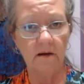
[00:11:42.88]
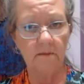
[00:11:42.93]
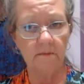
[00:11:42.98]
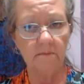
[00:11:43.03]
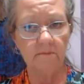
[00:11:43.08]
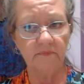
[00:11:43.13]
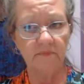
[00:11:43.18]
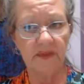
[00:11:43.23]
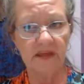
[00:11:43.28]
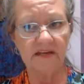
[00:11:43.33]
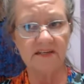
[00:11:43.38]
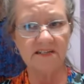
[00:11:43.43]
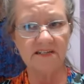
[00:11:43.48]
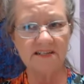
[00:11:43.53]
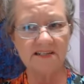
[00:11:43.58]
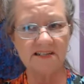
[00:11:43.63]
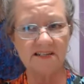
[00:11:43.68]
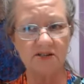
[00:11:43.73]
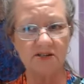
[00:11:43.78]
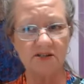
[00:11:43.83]

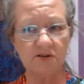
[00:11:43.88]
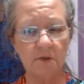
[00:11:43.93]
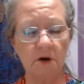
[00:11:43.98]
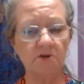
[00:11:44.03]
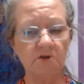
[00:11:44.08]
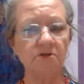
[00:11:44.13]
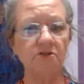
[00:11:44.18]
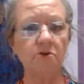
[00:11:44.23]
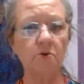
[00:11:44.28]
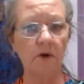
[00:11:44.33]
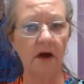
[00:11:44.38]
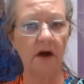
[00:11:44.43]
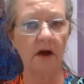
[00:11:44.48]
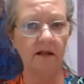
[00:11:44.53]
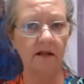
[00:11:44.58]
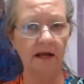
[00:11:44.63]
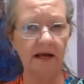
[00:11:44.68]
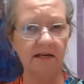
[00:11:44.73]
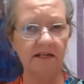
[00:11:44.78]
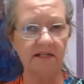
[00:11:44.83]
is most
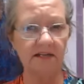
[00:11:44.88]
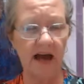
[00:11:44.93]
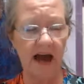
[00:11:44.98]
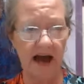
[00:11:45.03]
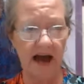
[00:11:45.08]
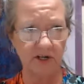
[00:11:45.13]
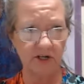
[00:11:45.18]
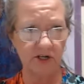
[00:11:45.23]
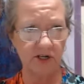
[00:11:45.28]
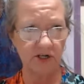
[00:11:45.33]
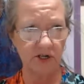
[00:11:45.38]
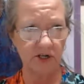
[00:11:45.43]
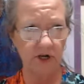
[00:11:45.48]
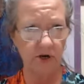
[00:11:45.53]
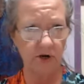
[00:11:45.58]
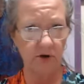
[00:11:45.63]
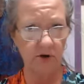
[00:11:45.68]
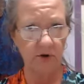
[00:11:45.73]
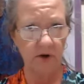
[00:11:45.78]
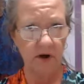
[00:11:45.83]
directly attached
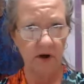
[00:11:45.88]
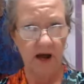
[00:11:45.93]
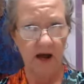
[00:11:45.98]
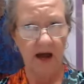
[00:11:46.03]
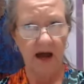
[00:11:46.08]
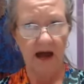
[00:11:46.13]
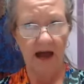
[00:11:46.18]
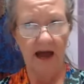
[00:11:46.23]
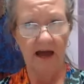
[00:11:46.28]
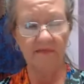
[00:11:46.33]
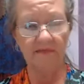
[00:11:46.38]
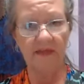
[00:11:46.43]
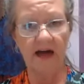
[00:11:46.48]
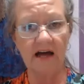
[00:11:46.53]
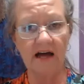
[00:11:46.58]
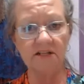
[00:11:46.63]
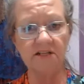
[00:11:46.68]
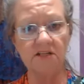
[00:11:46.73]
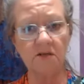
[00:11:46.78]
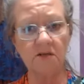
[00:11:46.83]
to, and
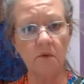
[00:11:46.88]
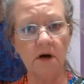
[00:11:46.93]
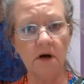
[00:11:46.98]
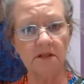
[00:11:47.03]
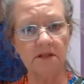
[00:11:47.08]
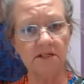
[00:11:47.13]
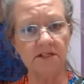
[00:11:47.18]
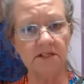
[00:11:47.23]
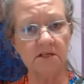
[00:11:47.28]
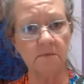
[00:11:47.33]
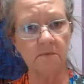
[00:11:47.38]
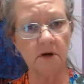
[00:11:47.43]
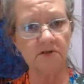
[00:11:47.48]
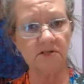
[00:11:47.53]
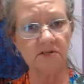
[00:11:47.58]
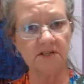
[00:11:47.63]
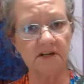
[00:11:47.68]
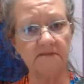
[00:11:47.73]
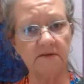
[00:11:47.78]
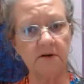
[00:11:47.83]
that's the one that's the most
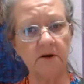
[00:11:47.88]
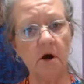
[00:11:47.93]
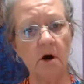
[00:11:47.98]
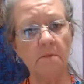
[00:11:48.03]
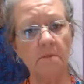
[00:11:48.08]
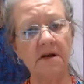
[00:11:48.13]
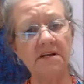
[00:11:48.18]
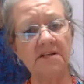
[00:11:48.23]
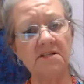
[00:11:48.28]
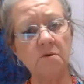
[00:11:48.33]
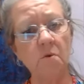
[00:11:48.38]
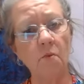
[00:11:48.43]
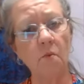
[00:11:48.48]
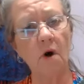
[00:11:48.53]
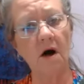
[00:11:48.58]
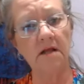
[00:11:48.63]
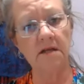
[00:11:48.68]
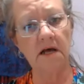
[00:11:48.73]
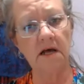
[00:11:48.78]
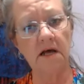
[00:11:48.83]
difficult, but it's the
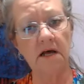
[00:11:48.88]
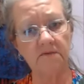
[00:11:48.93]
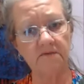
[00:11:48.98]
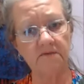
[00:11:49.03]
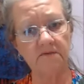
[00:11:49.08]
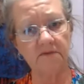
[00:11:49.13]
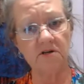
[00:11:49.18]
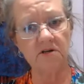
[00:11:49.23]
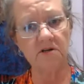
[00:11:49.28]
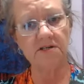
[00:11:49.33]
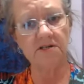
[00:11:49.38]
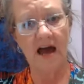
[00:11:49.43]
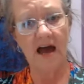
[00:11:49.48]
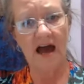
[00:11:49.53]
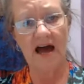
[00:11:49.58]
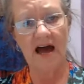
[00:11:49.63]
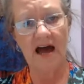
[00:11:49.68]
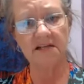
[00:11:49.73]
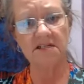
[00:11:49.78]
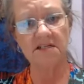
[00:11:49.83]
one that first
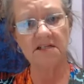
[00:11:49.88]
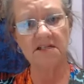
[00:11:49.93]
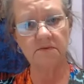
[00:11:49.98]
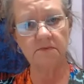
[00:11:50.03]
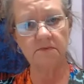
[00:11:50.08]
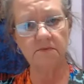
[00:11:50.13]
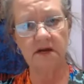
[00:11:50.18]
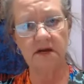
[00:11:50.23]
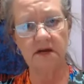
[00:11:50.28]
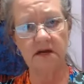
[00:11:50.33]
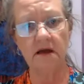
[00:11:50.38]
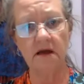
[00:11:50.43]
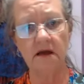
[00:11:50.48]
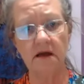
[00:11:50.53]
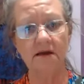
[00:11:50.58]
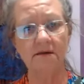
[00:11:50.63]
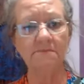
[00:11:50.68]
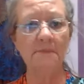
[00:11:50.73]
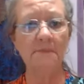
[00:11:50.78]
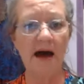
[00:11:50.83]
has to be
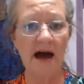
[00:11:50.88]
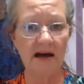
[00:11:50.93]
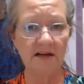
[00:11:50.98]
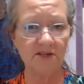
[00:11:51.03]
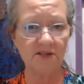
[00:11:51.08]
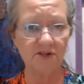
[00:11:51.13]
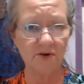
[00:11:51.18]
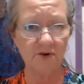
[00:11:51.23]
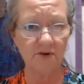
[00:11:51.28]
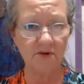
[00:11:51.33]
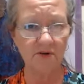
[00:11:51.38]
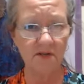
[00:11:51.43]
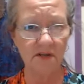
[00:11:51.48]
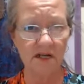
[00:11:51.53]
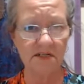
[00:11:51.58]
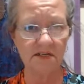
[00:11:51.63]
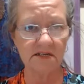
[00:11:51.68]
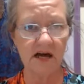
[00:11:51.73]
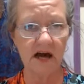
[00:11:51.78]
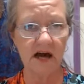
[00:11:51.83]
mastered,
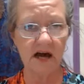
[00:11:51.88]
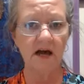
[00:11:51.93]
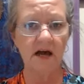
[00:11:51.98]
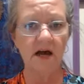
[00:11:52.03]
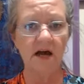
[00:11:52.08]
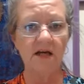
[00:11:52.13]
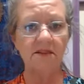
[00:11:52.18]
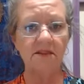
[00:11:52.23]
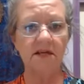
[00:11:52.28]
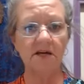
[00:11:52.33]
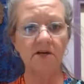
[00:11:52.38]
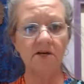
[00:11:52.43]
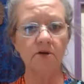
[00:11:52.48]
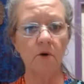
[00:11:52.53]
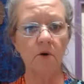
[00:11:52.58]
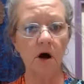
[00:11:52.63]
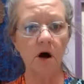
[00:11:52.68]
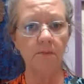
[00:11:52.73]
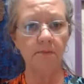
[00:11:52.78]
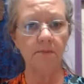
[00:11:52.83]
let's say. Then you
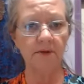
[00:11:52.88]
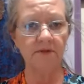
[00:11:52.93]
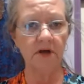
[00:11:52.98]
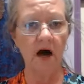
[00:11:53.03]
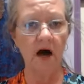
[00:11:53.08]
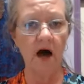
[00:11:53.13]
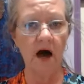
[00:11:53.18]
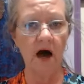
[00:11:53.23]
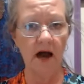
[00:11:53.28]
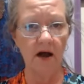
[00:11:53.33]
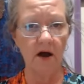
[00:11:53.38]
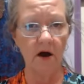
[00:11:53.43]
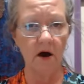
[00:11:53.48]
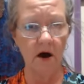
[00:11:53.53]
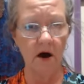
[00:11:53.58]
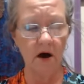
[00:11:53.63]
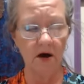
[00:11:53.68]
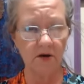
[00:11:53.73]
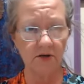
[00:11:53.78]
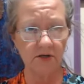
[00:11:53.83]
open the high
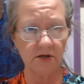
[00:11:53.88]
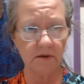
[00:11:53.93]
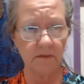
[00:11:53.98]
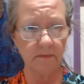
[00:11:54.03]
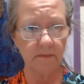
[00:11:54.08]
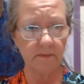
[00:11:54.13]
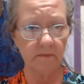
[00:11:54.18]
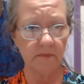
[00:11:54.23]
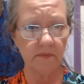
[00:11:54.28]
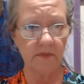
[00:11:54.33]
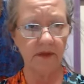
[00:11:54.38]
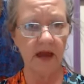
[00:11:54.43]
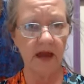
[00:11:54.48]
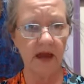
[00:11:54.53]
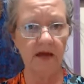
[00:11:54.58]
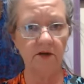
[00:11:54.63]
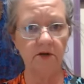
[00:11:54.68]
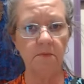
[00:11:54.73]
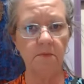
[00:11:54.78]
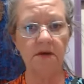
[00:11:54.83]
heart, okay,
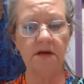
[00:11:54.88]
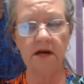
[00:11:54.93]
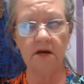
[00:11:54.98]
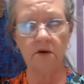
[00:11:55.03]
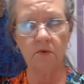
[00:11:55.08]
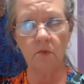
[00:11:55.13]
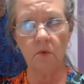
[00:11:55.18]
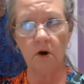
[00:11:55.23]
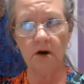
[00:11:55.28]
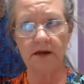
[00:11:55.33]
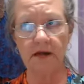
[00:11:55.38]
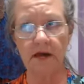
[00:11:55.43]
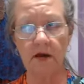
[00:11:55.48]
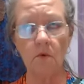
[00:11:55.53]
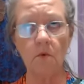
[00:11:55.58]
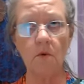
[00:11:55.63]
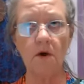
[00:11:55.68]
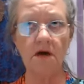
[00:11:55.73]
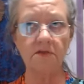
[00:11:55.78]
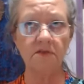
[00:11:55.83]
and you begin working with